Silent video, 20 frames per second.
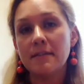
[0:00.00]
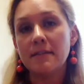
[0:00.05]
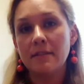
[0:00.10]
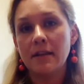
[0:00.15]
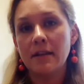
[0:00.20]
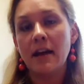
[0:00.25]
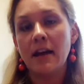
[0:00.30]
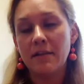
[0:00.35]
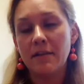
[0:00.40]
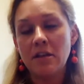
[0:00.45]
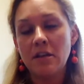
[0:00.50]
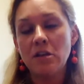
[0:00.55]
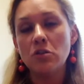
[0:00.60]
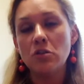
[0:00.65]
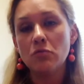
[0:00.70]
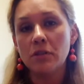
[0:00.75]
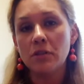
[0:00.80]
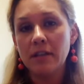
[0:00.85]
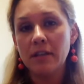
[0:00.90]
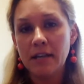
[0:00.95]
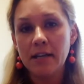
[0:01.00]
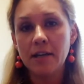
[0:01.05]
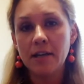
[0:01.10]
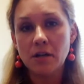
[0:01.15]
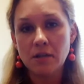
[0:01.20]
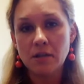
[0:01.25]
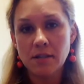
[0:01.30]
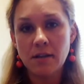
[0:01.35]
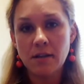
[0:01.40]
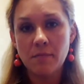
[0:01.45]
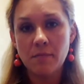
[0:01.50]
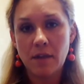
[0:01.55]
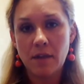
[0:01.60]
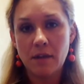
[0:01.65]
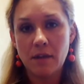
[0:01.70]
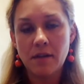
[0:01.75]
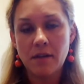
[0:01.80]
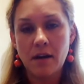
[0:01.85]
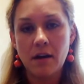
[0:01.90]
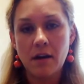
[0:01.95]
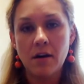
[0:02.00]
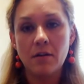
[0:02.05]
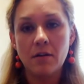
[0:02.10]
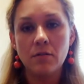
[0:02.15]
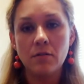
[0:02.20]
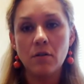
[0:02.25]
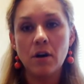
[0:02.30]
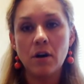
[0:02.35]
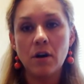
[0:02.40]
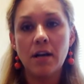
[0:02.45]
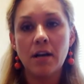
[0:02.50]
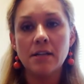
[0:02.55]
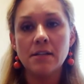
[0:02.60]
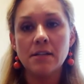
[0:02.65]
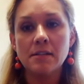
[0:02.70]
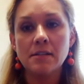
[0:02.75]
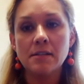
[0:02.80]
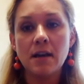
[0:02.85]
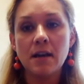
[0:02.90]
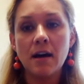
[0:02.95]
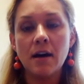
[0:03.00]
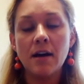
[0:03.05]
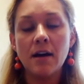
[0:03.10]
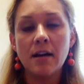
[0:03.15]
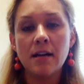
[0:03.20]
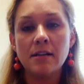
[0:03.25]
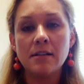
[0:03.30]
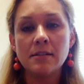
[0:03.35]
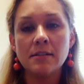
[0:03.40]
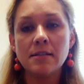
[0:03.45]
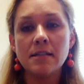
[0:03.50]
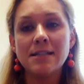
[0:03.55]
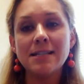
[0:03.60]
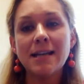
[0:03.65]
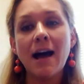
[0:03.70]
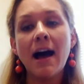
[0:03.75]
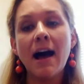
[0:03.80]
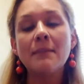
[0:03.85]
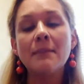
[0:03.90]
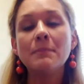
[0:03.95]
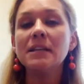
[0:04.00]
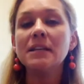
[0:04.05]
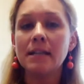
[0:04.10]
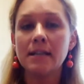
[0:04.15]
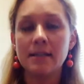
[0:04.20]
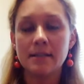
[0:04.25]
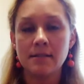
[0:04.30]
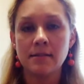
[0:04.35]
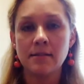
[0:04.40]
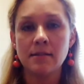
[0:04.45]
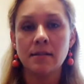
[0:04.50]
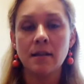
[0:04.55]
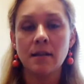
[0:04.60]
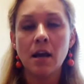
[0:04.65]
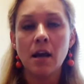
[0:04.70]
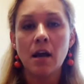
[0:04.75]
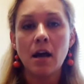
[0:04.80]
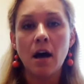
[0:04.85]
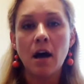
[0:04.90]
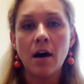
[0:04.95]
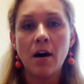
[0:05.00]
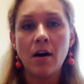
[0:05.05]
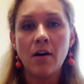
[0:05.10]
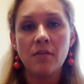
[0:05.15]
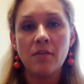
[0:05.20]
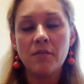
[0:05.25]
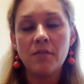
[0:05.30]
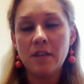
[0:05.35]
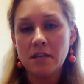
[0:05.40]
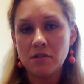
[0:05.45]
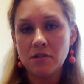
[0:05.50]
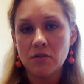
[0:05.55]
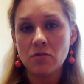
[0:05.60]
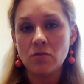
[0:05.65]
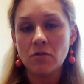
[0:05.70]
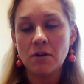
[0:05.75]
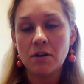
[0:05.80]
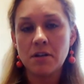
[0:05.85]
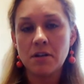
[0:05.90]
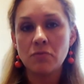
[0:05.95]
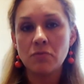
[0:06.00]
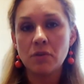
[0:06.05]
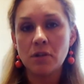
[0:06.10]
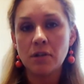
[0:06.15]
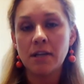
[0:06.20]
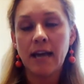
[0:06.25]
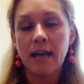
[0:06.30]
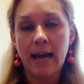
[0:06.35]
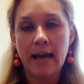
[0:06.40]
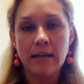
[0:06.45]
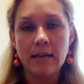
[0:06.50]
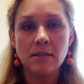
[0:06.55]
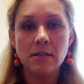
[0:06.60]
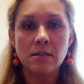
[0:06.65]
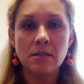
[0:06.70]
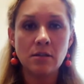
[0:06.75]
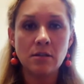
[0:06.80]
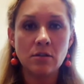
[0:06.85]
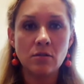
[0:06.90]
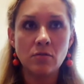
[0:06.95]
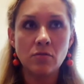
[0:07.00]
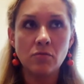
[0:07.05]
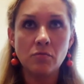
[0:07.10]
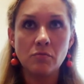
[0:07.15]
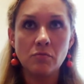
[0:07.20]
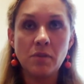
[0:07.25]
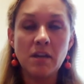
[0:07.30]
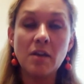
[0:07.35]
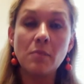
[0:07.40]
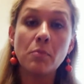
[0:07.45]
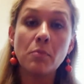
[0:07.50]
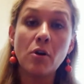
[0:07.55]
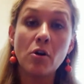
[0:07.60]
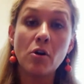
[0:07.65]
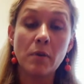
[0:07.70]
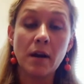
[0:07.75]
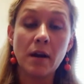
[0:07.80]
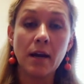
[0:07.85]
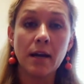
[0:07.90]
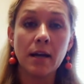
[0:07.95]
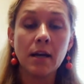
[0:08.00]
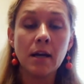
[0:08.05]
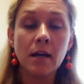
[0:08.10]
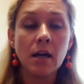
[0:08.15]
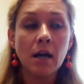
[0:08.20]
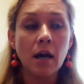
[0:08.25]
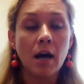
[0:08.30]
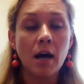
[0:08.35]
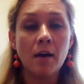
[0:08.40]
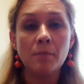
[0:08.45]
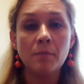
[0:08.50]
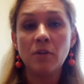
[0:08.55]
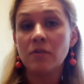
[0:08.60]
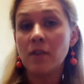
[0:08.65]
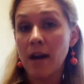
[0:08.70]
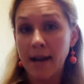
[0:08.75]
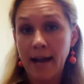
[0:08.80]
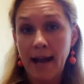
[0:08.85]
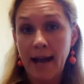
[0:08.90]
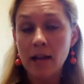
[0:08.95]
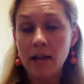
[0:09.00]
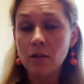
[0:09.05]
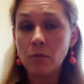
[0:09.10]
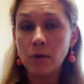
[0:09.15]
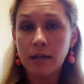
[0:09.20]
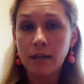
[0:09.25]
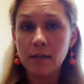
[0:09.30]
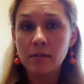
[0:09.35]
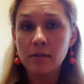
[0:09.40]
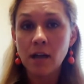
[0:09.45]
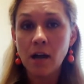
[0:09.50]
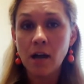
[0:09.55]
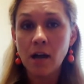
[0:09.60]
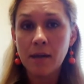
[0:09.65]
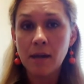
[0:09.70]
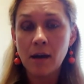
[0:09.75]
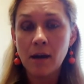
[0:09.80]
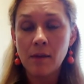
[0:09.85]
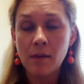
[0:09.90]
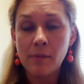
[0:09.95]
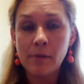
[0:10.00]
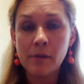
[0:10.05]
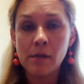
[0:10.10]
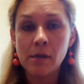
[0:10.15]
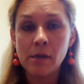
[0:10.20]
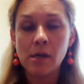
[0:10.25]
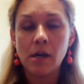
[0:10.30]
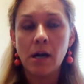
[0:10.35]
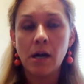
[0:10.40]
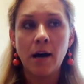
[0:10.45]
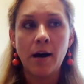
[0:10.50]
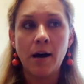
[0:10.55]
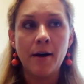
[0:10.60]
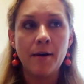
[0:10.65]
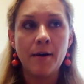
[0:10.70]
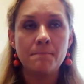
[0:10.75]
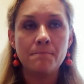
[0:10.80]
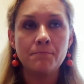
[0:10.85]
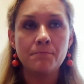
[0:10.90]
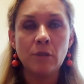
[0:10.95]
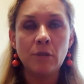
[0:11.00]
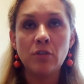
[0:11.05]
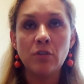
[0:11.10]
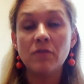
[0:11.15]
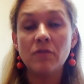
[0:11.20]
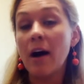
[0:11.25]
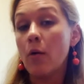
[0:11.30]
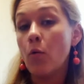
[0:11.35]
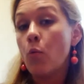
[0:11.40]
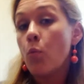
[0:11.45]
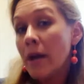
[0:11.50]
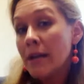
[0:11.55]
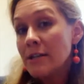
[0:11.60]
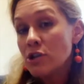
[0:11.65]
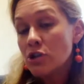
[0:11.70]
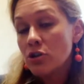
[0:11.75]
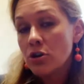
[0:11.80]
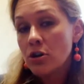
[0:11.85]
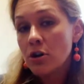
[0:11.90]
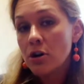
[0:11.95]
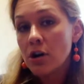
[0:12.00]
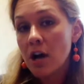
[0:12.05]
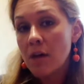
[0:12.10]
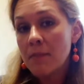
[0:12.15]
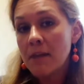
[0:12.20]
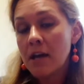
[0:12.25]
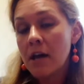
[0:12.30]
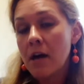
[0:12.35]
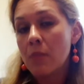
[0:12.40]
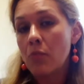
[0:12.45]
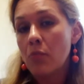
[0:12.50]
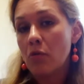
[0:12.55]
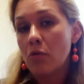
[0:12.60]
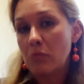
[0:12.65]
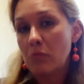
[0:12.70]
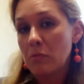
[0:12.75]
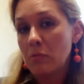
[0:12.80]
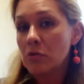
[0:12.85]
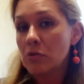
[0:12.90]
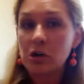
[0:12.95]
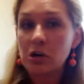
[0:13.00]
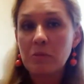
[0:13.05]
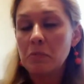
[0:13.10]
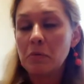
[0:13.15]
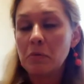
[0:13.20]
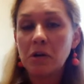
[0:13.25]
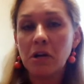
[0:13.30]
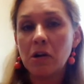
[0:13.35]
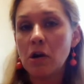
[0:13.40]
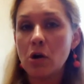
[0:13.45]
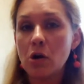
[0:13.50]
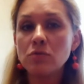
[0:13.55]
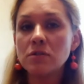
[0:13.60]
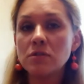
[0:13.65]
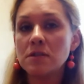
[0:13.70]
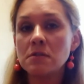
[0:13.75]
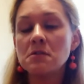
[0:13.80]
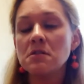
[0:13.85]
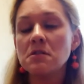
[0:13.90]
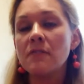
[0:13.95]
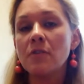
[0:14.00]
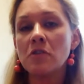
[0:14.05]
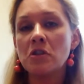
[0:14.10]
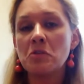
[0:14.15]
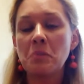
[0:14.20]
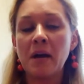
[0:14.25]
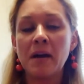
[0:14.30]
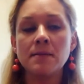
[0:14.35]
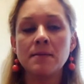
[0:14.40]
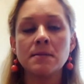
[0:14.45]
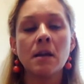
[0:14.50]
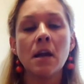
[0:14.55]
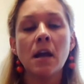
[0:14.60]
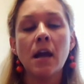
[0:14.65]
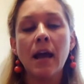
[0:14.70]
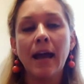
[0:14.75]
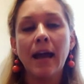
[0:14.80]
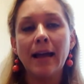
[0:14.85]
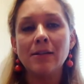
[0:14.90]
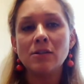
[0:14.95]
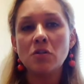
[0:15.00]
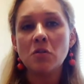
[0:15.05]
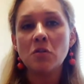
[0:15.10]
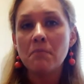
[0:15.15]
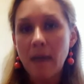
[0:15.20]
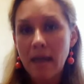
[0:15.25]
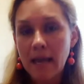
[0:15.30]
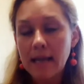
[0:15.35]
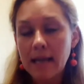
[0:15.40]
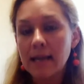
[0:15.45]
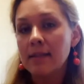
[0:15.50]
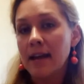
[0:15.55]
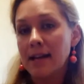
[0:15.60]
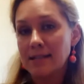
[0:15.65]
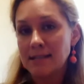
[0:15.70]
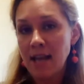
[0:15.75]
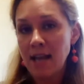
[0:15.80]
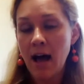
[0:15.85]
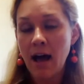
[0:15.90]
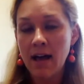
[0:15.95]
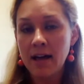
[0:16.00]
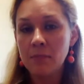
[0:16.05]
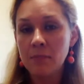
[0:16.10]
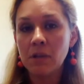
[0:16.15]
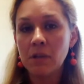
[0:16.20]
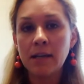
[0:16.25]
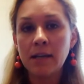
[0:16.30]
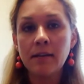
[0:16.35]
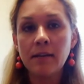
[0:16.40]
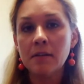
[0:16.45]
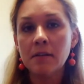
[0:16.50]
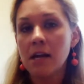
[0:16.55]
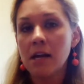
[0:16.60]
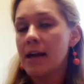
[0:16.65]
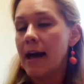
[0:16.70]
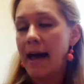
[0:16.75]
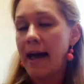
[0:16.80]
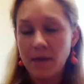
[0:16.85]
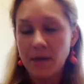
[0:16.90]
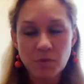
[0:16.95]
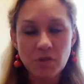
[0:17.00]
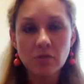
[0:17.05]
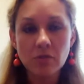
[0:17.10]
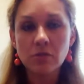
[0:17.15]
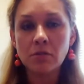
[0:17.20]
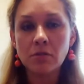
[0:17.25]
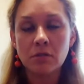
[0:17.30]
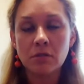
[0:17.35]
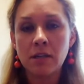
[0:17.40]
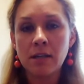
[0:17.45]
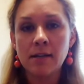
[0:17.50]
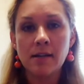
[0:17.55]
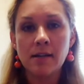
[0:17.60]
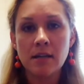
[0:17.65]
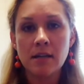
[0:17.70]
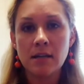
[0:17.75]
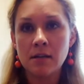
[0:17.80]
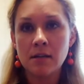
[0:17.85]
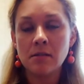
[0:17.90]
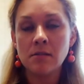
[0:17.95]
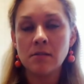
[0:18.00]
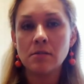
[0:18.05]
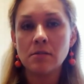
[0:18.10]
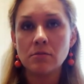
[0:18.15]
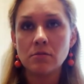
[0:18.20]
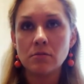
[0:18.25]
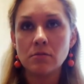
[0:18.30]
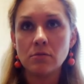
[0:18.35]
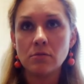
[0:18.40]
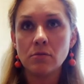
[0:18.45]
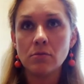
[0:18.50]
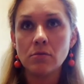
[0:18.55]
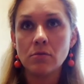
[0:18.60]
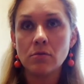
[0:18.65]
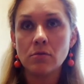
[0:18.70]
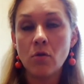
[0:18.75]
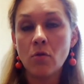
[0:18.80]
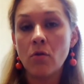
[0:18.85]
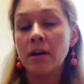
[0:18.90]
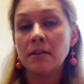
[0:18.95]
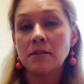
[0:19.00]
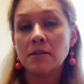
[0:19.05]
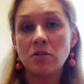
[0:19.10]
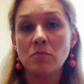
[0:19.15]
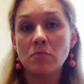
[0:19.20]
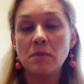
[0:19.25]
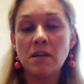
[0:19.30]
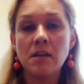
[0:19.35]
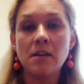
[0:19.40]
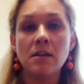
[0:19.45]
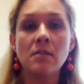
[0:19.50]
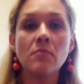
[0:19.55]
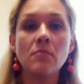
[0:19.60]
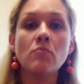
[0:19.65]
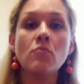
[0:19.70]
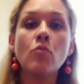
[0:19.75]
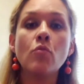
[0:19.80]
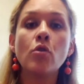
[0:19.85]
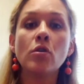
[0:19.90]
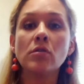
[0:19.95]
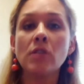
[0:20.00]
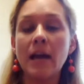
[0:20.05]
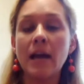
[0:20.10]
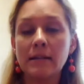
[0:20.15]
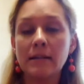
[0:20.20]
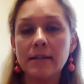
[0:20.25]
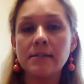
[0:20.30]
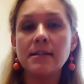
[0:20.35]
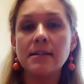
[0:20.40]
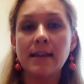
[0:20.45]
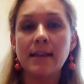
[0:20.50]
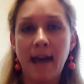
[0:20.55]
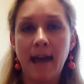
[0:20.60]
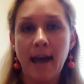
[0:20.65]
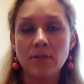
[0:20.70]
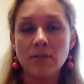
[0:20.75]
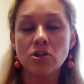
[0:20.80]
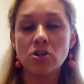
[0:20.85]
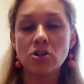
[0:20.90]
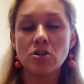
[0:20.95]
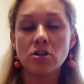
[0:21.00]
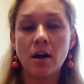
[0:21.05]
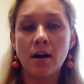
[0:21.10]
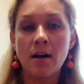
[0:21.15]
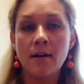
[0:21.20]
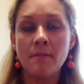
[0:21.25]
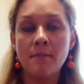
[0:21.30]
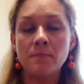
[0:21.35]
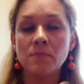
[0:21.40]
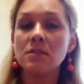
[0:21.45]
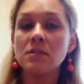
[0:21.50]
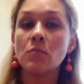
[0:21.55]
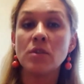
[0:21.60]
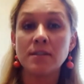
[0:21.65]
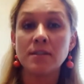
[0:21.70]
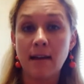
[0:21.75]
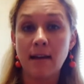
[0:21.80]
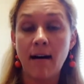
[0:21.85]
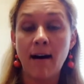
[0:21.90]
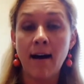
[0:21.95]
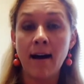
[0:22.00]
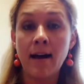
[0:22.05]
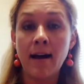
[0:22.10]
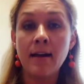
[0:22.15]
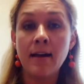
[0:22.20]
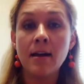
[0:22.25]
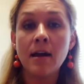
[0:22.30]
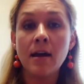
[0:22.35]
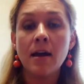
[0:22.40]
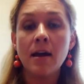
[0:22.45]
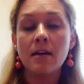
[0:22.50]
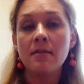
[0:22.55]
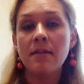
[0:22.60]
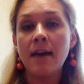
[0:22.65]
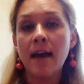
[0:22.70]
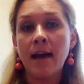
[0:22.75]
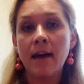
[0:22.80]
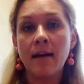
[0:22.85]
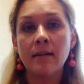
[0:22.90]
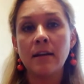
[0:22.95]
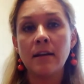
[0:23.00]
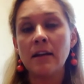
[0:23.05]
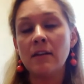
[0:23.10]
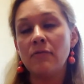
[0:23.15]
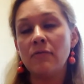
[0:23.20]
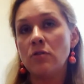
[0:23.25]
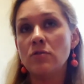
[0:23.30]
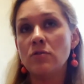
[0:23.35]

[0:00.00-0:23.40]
that uh, I think you really hit on something there, Lauren. Is the is the timeliness of these stories really has to be appropriate. Um, you've got Halloween coming up. Um, you've got winter coming up where people are going to be putting coats and stuff on their pets, and so making that timely absolutely is going to be more likely to catch um, someone's eye than if